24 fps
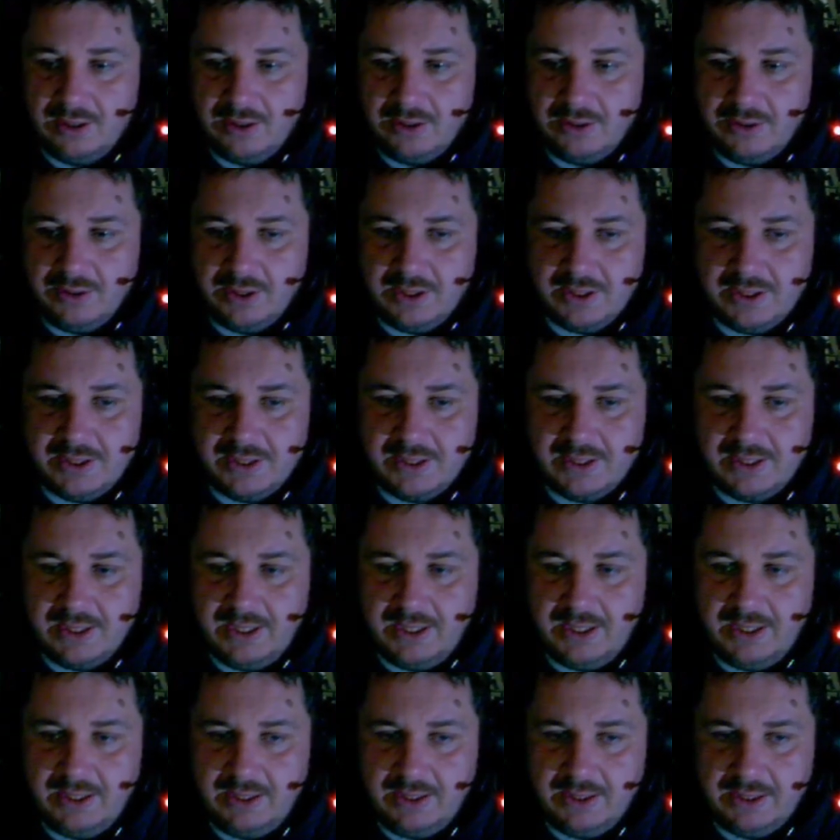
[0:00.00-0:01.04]
You can
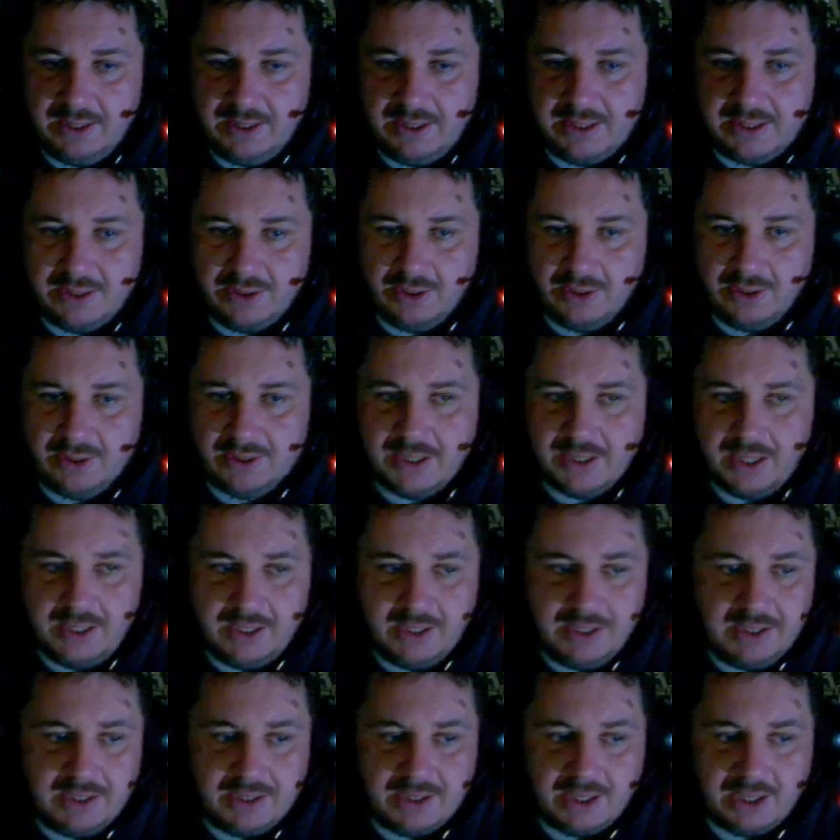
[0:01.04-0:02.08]
see that he's not
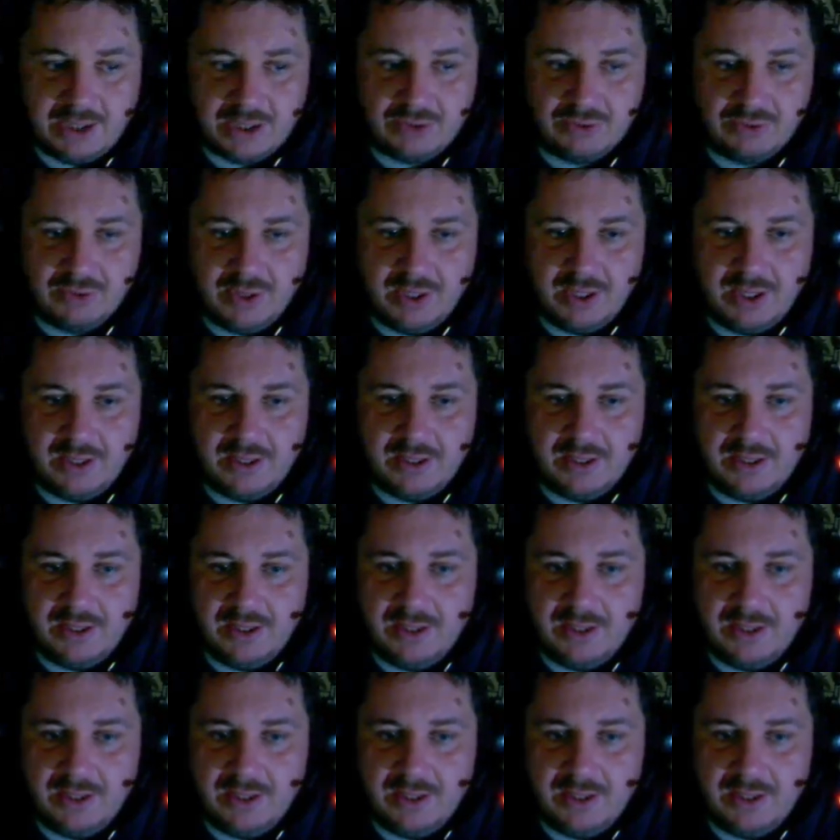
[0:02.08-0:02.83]
taking his natural right.